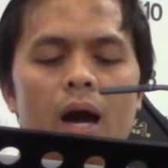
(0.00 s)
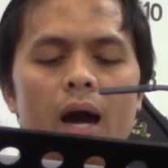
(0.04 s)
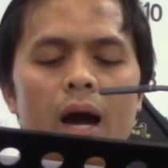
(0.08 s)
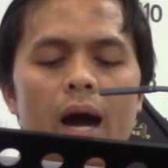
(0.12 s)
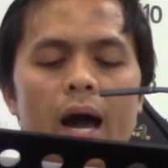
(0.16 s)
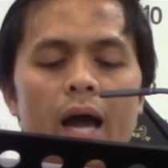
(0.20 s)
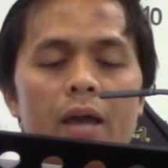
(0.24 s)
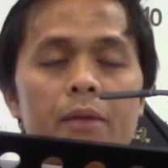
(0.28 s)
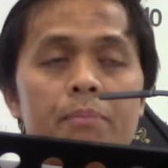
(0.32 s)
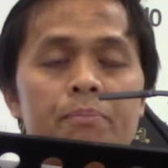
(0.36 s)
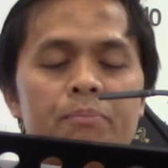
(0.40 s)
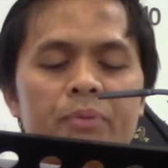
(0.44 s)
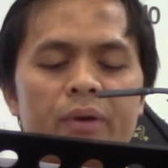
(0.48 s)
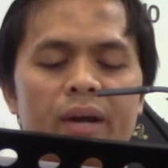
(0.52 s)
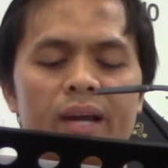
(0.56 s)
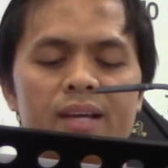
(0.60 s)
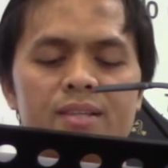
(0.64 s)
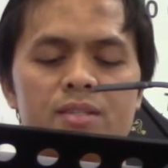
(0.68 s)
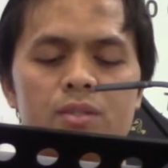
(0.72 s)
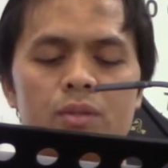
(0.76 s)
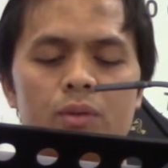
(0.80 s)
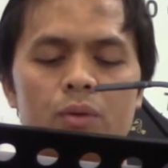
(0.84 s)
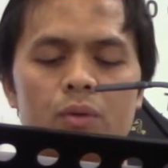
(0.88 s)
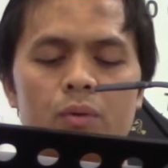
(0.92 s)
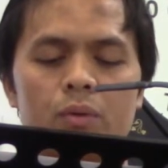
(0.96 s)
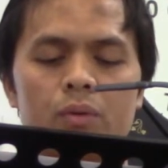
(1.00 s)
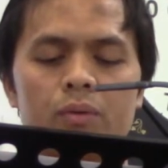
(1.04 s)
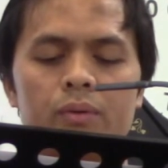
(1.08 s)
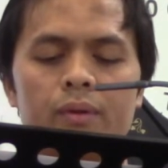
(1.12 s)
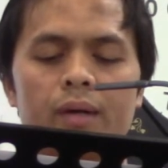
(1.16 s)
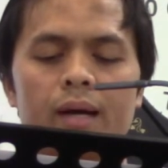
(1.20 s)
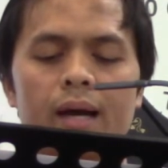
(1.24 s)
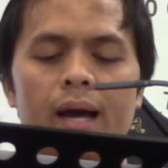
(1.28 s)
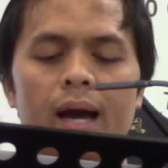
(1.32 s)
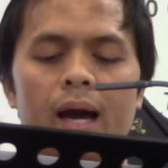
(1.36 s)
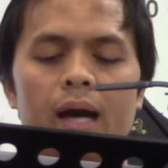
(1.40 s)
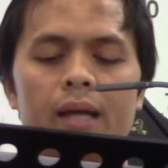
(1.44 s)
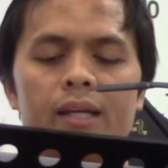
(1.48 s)
I praise you,
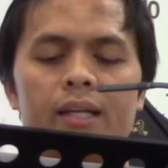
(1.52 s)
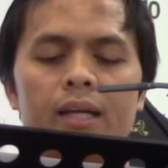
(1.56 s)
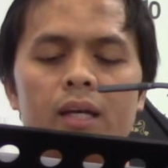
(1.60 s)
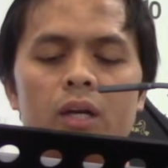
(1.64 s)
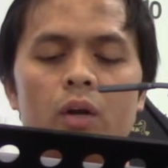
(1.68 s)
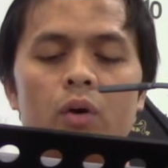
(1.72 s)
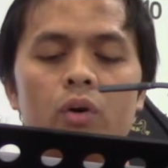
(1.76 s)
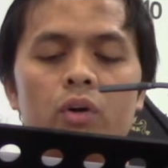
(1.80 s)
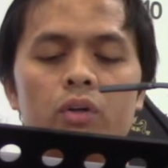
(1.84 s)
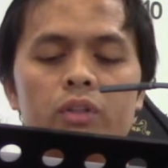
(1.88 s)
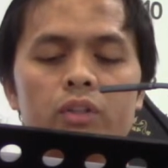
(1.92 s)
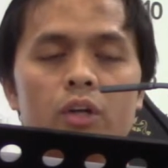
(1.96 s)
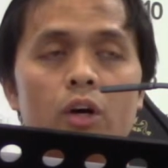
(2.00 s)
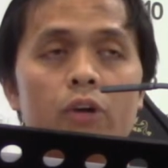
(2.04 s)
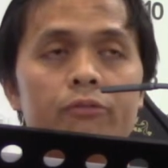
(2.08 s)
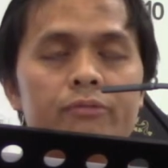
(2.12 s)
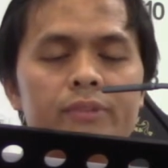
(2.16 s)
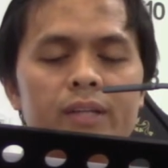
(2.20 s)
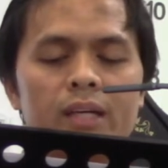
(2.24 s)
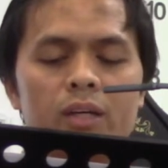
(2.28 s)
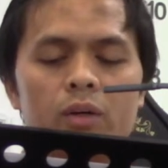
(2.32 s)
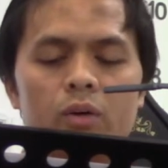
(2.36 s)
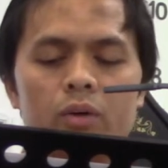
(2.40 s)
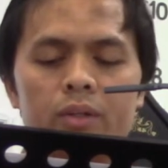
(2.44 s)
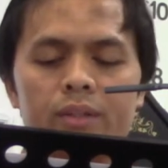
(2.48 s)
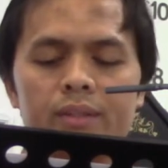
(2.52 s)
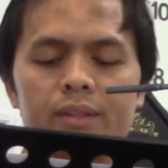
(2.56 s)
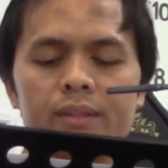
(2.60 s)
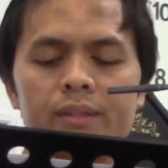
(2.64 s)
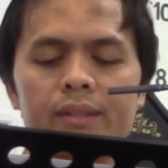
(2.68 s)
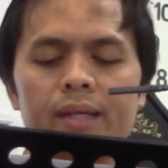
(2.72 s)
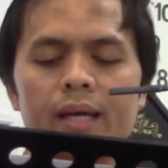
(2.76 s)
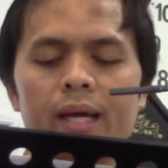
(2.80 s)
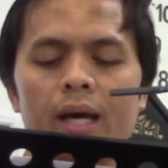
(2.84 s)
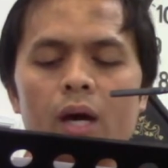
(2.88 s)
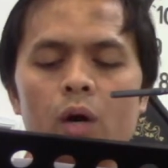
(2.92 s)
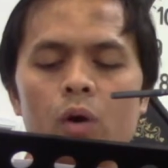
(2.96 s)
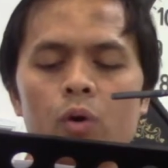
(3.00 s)
the Lord of the Lord,
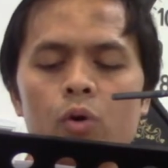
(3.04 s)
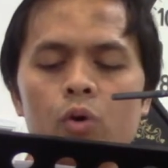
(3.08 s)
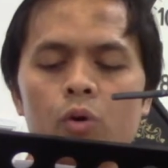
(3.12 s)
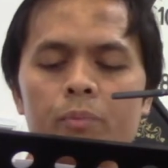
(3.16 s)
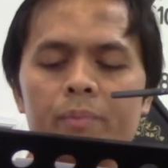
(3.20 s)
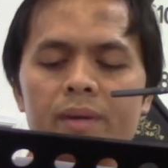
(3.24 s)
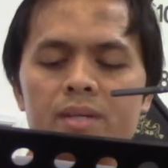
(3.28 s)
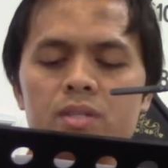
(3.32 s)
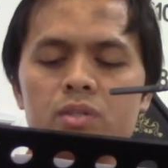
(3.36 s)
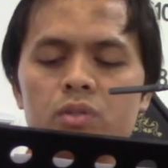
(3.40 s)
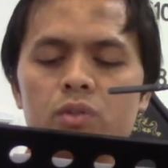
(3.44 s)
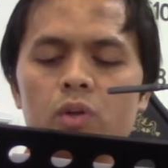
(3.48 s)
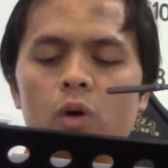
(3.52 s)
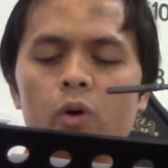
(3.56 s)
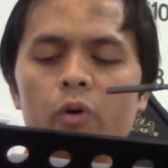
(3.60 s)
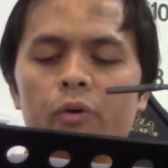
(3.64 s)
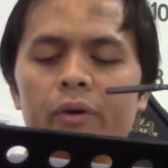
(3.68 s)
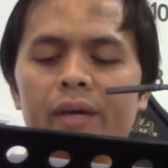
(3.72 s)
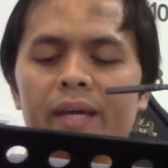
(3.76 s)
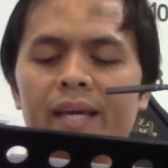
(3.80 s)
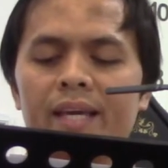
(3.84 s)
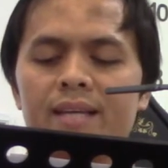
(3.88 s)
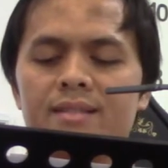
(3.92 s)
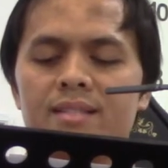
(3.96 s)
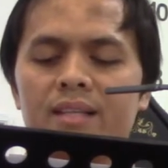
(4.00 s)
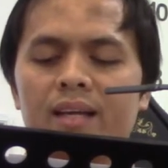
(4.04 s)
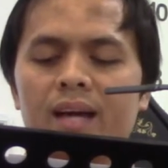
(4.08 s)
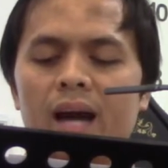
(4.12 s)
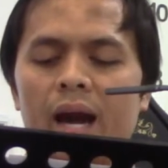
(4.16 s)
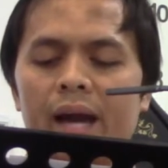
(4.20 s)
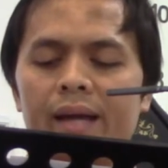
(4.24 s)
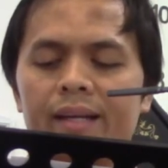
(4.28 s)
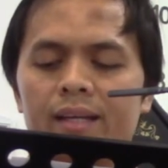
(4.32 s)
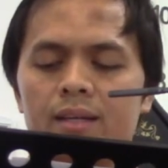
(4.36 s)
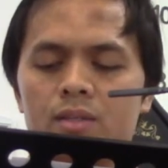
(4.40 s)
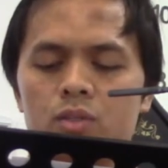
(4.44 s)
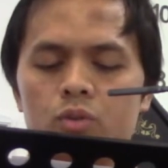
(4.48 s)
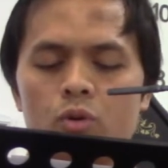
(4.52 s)
who bestowed his
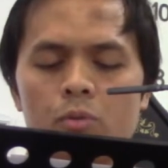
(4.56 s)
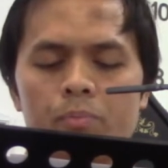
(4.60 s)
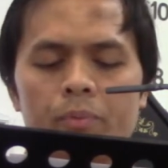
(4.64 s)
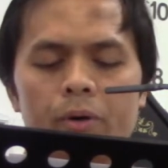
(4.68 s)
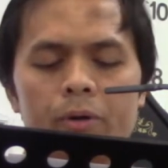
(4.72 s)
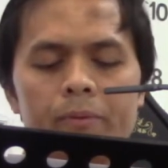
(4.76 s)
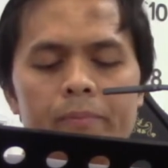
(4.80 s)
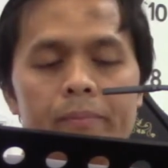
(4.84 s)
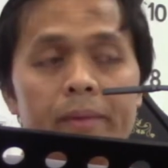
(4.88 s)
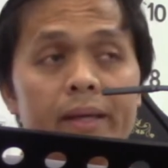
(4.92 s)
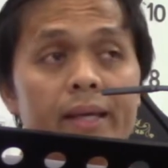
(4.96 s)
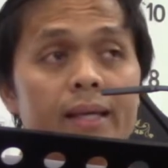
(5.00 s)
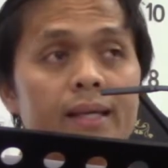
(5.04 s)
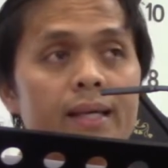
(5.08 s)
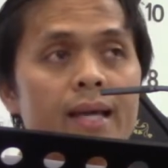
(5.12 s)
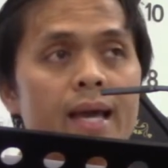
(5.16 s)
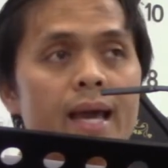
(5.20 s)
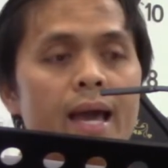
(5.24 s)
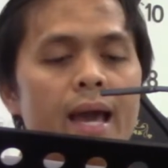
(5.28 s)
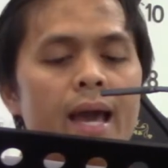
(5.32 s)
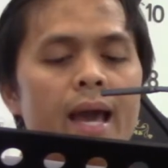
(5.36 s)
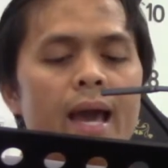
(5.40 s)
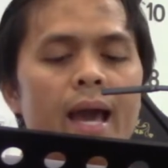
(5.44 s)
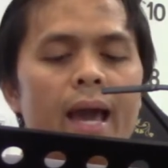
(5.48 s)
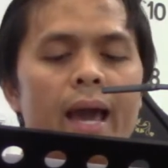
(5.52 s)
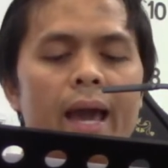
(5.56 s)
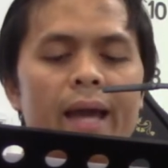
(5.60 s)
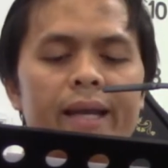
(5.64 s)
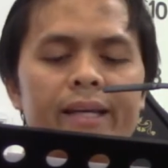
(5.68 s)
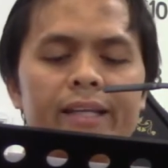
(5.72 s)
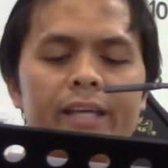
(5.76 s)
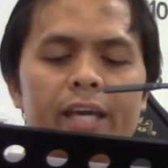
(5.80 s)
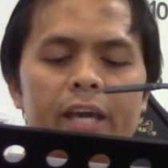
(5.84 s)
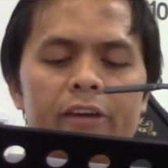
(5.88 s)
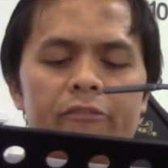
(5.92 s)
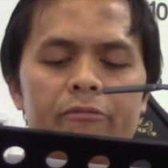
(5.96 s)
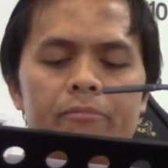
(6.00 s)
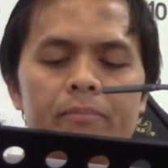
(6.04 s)
kindness upon me and
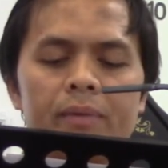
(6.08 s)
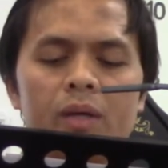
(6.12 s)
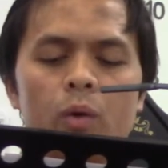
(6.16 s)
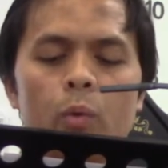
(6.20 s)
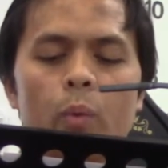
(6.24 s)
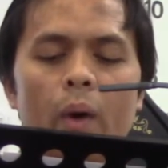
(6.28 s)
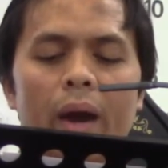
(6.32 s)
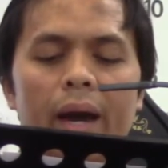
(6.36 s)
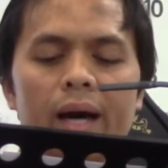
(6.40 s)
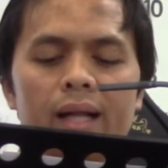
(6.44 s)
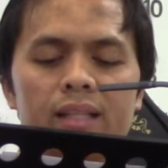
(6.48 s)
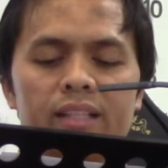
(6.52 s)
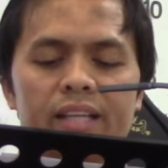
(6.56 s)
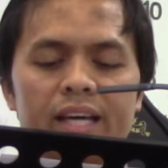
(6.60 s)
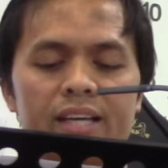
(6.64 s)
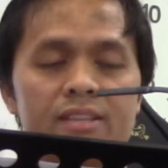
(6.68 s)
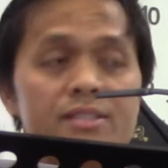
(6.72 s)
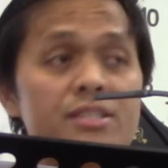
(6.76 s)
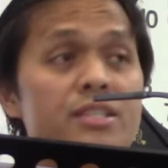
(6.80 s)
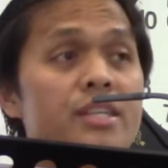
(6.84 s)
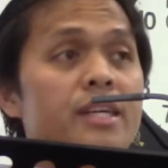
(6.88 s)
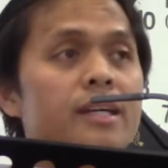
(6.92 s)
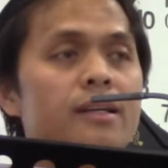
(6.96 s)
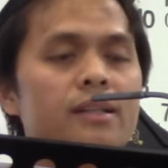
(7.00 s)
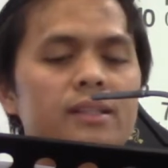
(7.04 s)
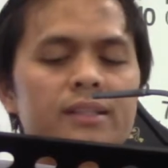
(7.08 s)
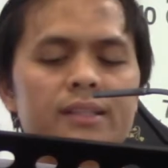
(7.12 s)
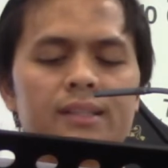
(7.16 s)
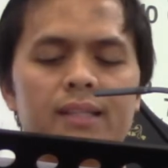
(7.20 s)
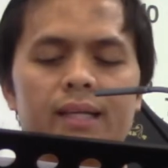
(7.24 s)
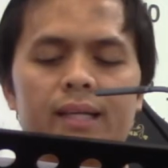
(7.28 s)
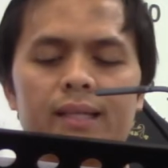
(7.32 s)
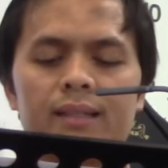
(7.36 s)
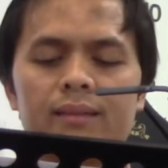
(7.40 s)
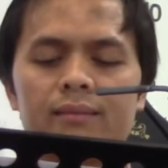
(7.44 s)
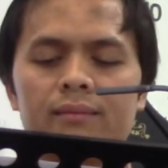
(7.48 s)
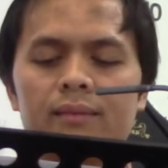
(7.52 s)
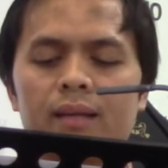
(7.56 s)
gave me well and
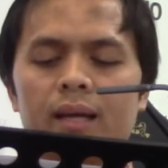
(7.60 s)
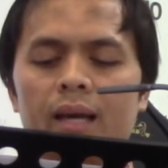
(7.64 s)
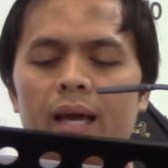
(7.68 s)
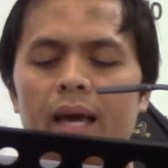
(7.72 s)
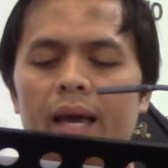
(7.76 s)
children.